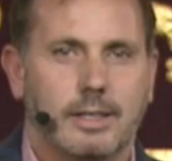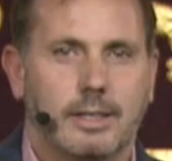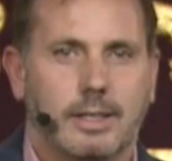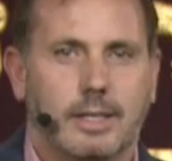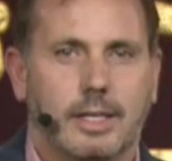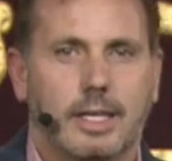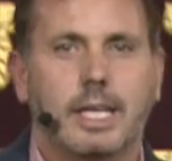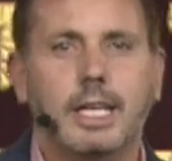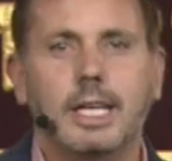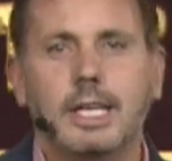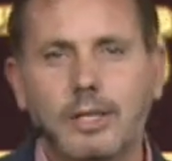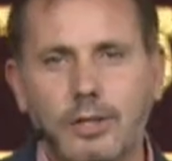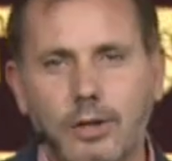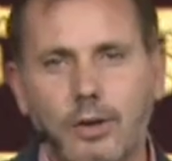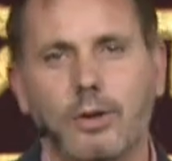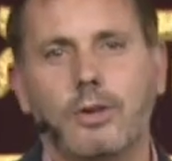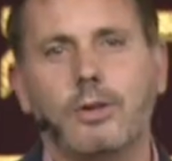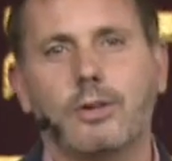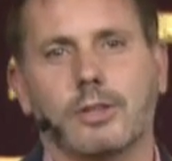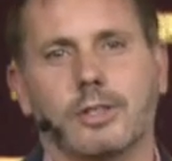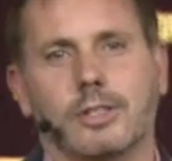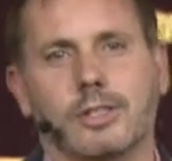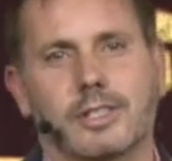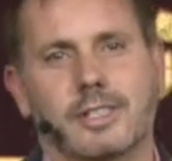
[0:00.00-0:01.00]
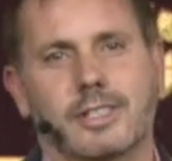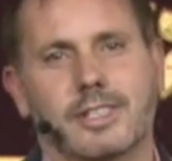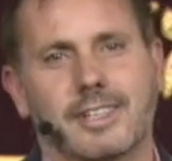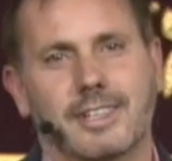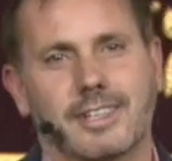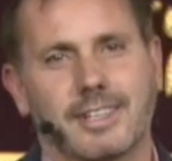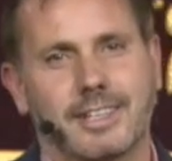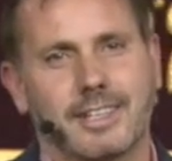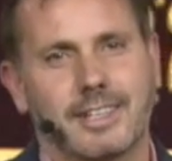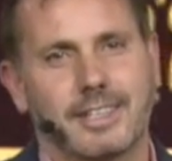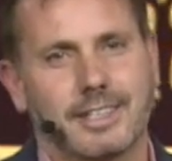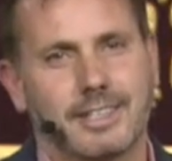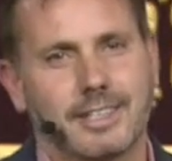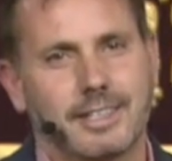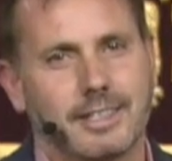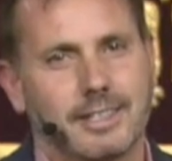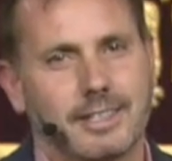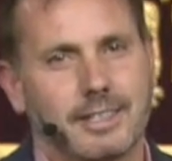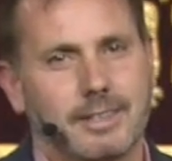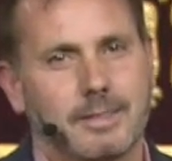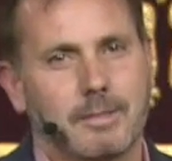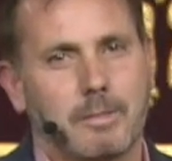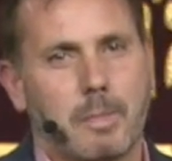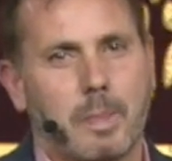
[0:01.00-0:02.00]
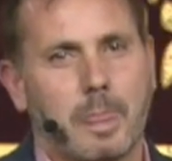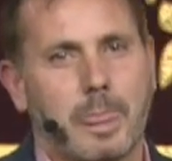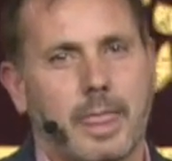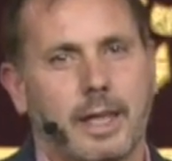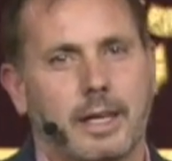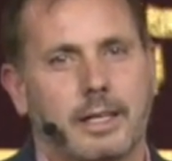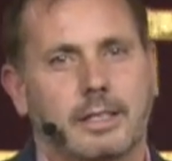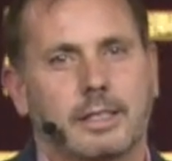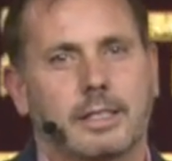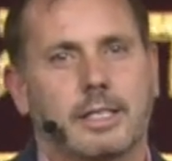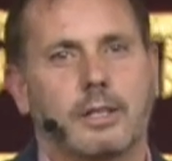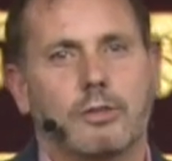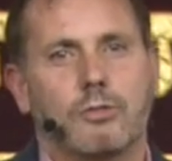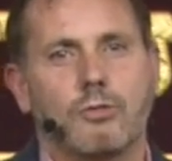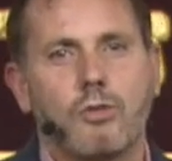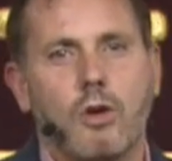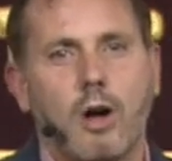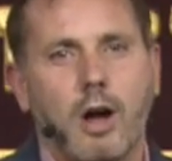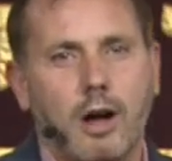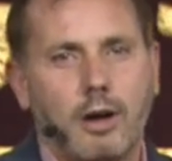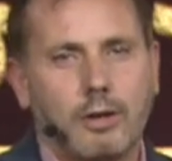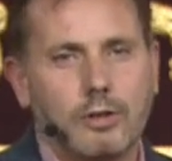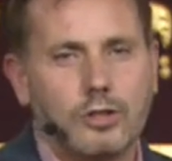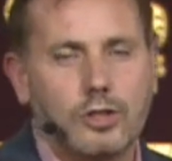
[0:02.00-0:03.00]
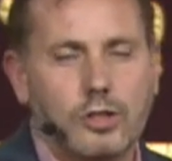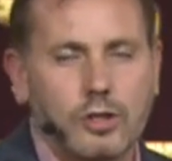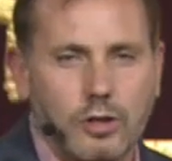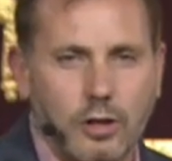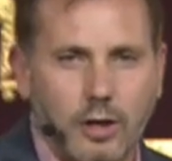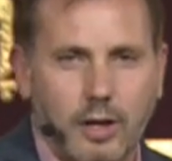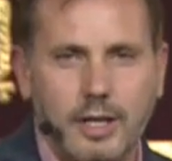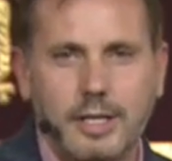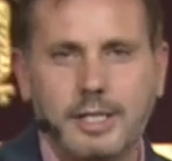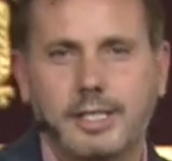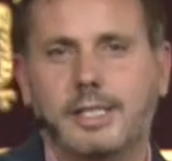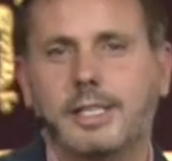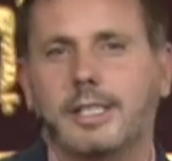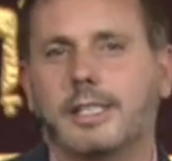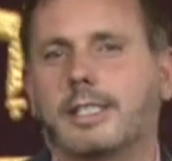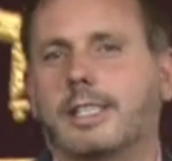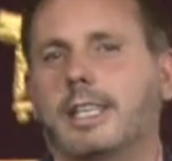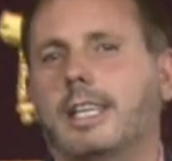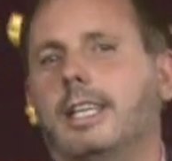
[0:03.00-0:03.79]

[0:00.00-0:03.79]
He knows the wrong choices.